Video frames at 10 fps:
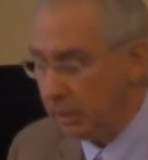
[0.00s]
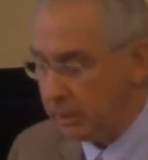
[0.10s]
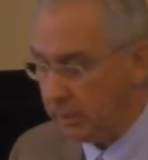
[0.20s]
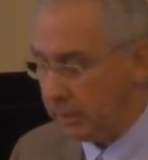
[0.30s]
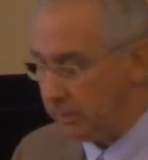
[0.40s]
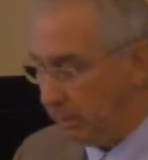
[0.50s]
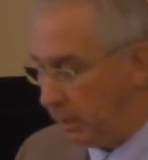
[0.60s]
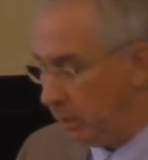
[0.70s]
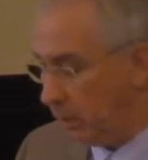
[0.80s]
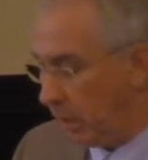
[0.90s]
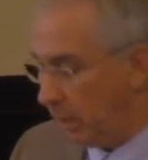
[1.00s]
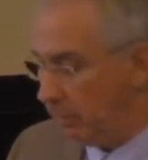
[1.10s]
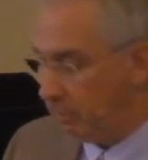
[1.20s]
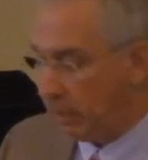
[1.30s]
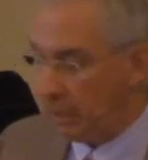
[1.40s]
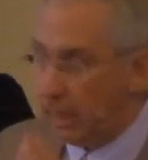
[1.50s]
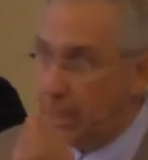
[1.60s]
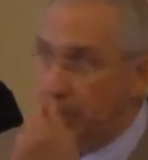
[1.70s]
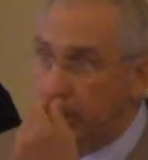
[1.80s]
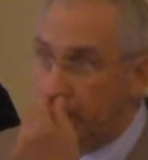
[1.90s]
Jesus being God,
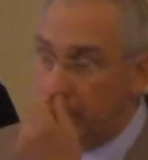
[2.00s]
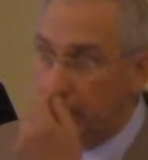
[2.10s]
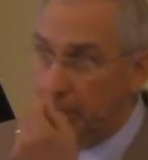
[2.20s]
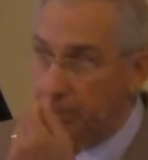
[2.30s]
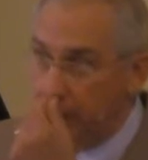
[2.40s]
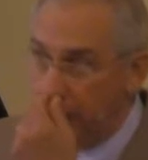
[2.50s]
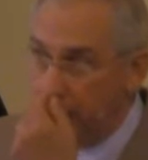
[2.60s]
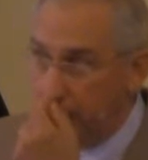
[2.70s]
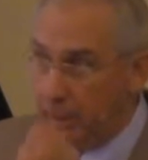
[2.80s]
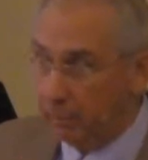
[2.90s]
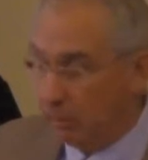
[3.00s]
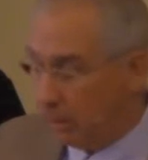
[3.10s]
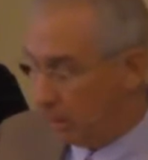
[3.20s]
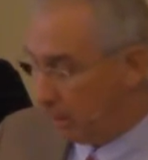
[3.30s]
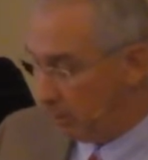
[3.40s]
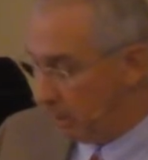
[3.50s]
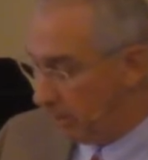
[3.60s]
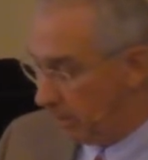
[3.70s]
relied upon God. And by the way, a word